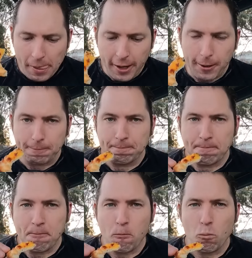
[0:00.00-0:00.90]
Now,
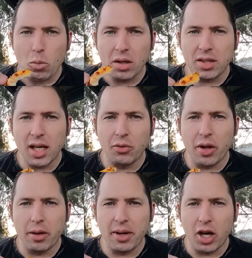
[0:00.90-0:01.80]
to get
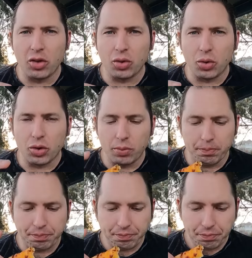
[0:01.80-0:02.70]
rid of the mayo sauce
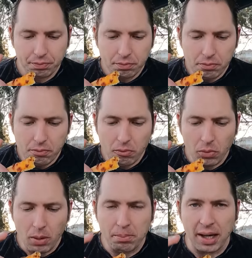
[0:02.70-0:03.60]

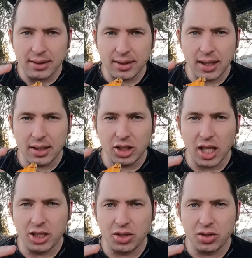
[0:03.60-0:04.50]
base and
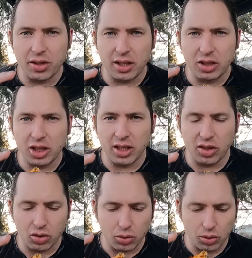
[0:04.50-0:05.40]
change it to the
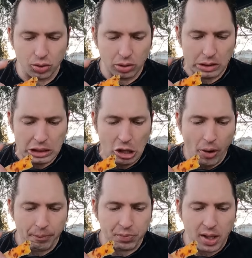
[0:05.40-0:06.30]
cheesy sauce
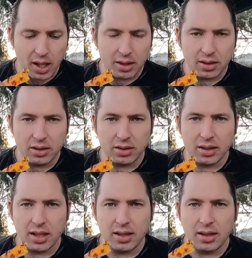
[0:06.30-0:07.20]
uh,
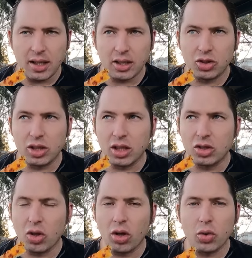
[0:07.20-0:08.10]
is an
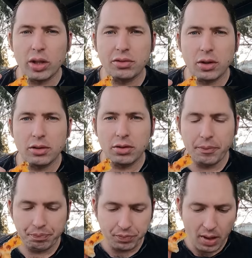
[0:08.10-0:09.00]
extra dollar twenty-five.
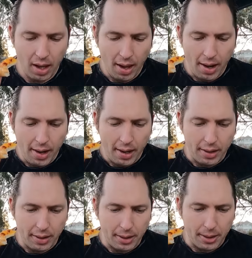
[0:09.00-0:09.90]

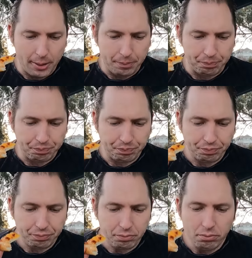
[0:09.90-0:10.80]
Um,
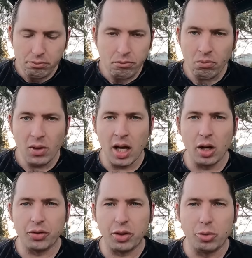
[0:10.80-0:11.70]
and
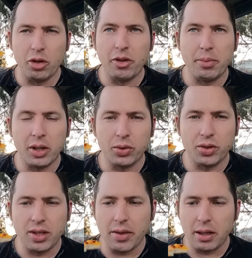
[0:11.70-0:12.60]
obviously removing the
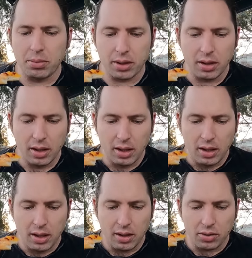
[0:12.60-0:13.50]
pickles is nothing, but
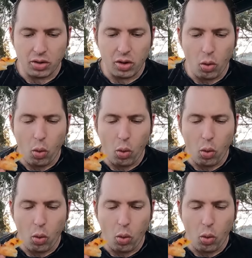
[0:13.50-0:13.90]
so